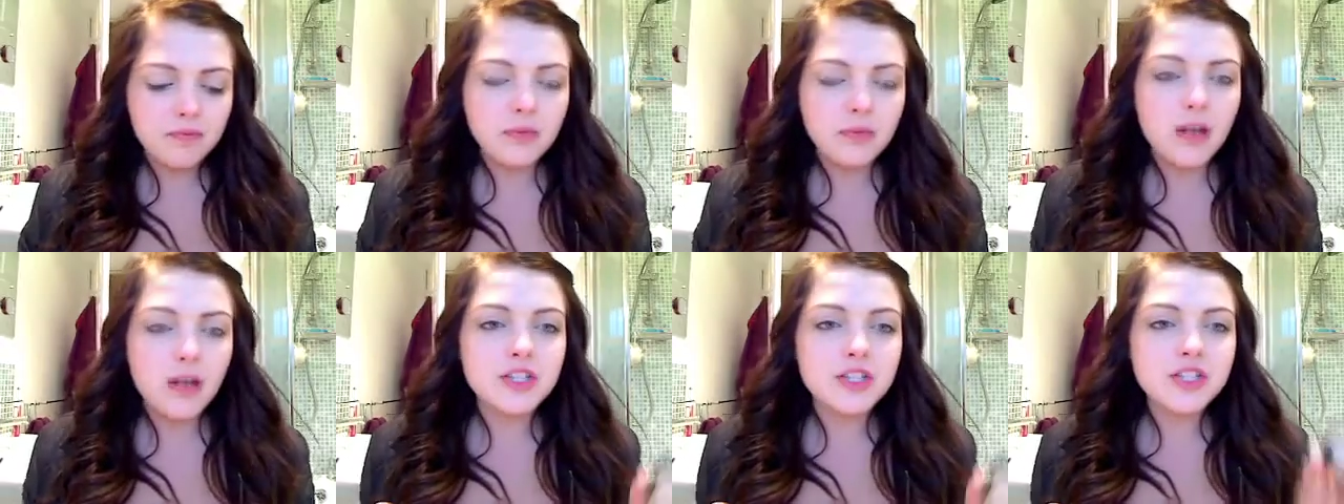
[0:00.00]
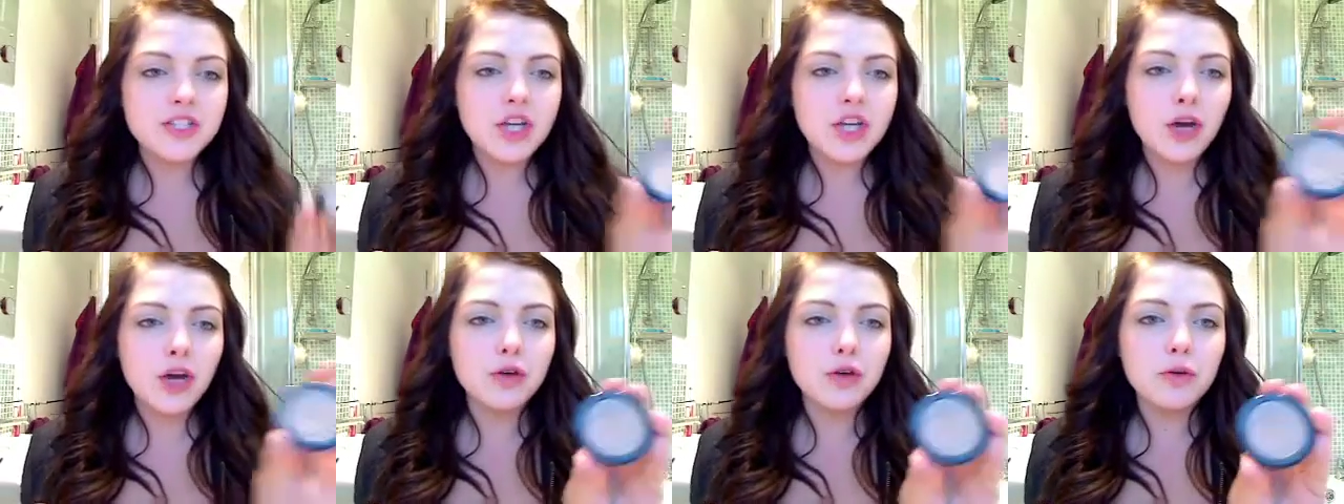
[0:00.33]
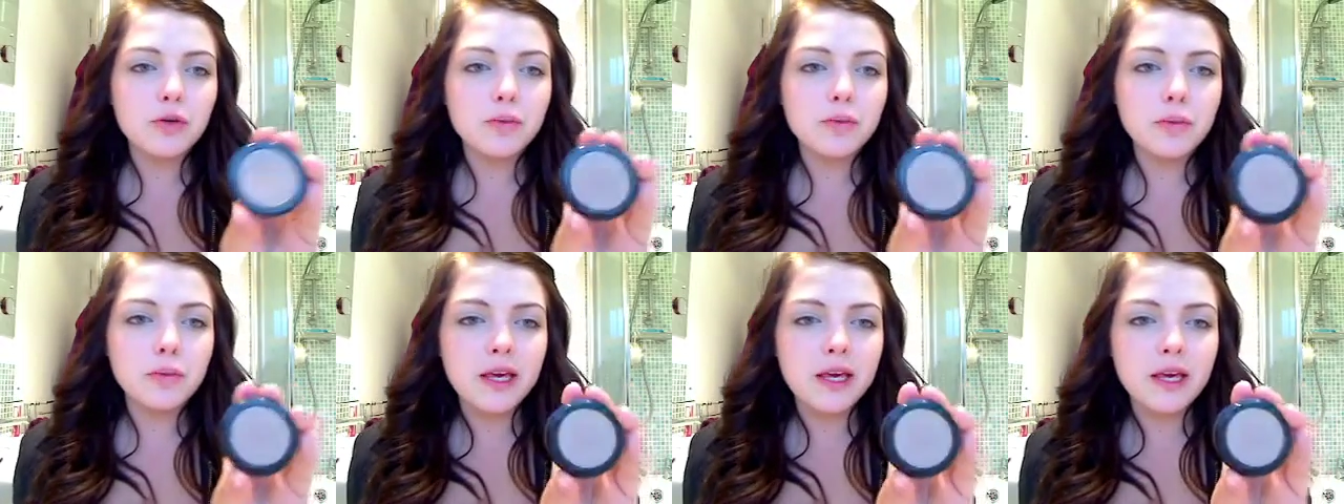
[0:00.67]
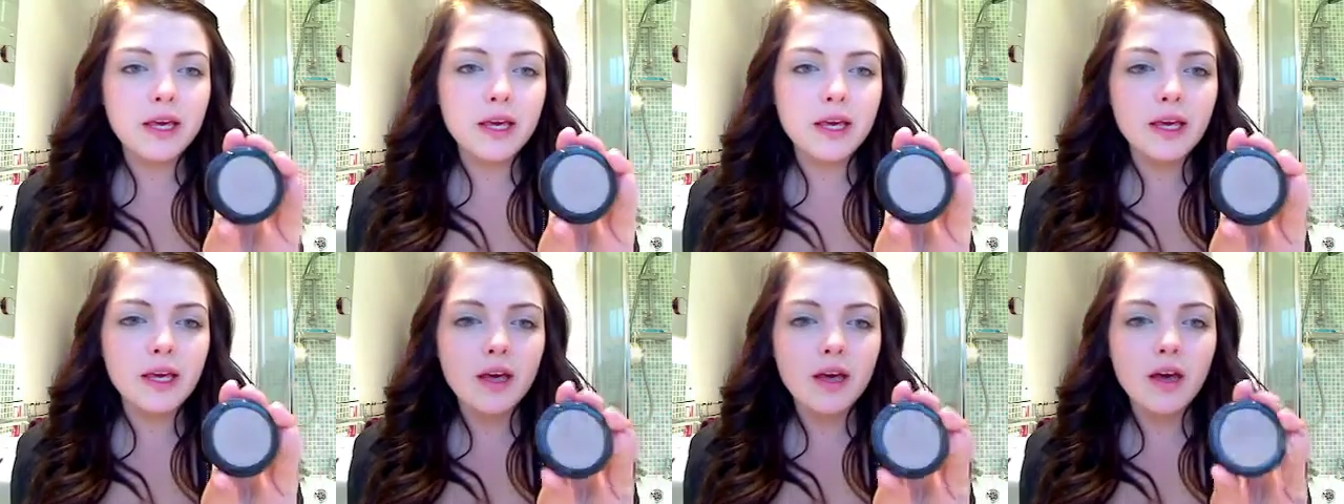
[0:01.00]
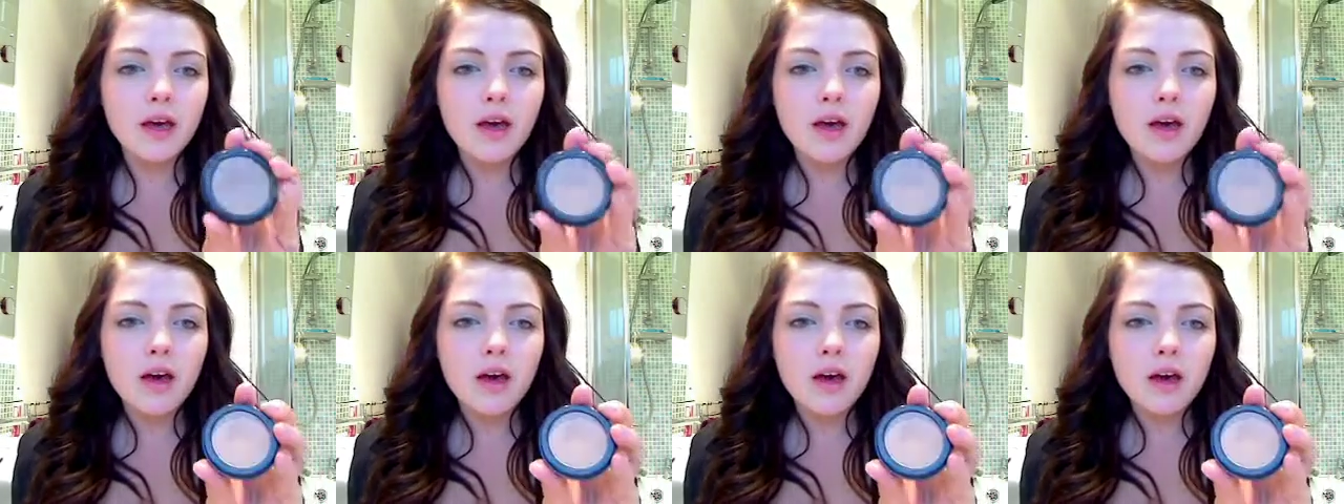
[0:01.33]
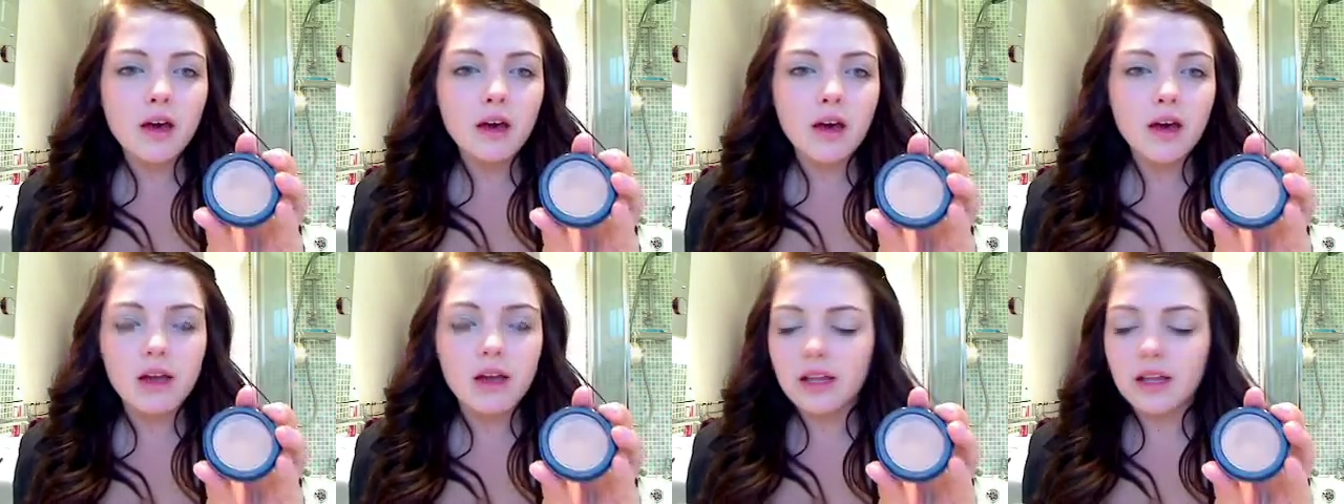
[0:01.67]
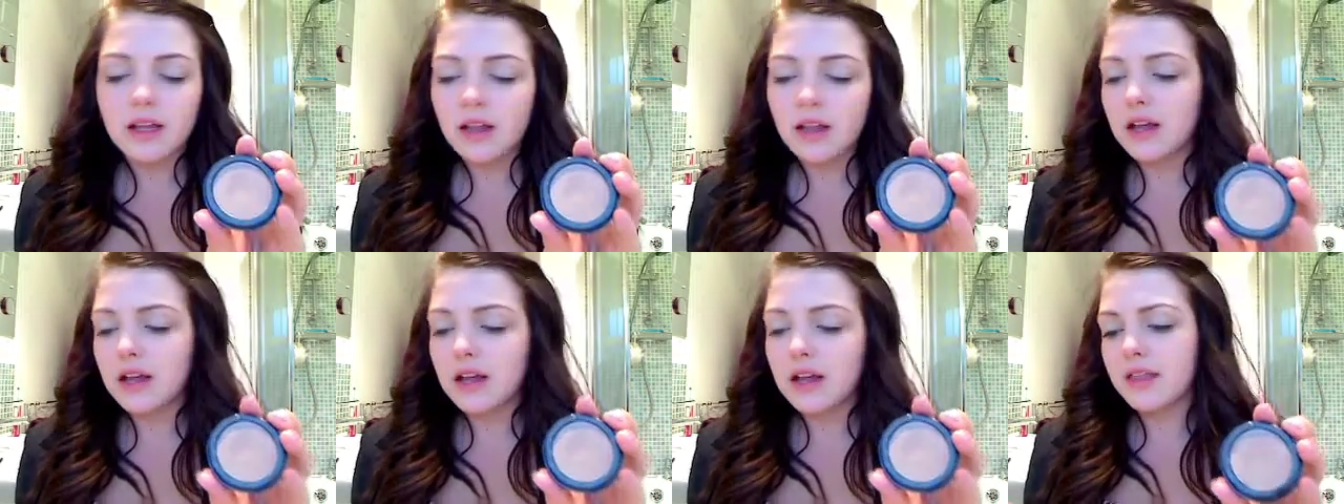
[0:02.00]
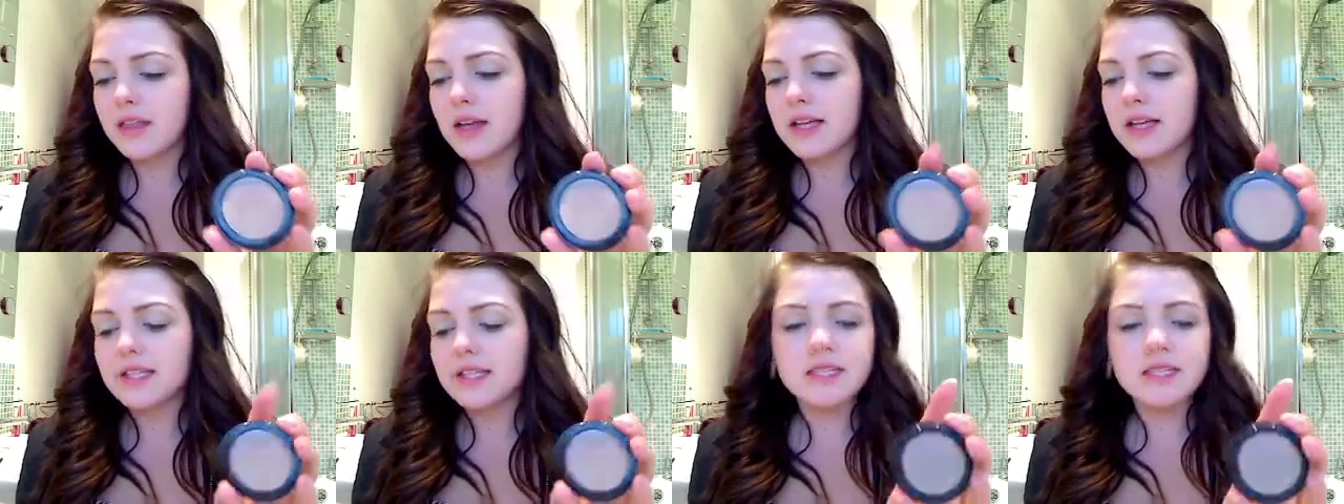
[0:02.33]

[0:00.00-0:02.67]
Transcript: a taupey colour like this.